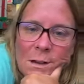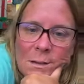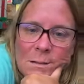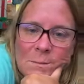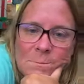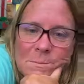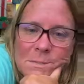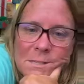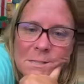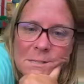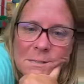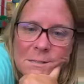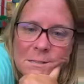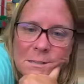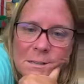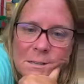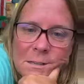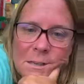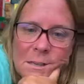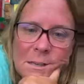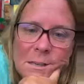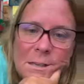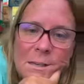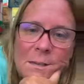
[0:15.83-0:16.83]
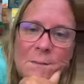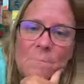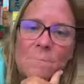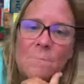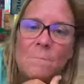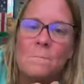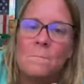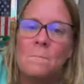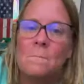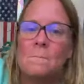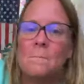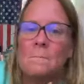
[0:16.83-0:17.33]
um, see
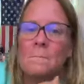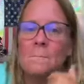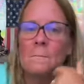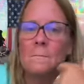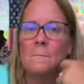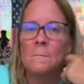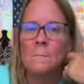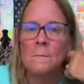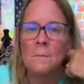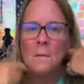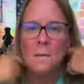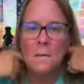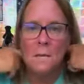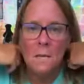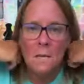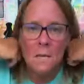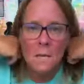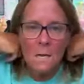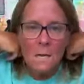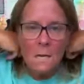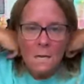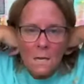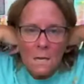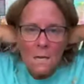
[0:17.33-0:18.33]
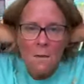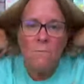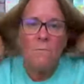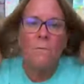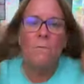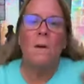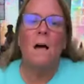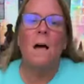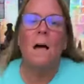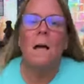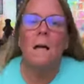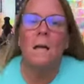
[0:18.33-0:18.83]

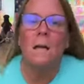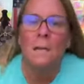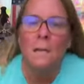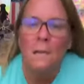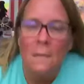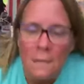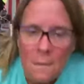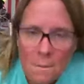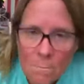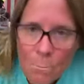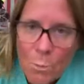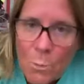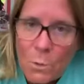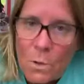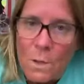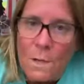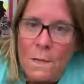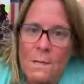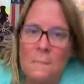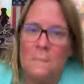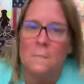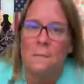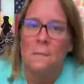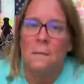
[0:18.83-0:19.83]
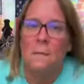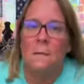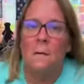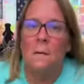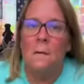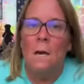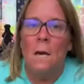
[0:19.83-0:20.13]
if I can put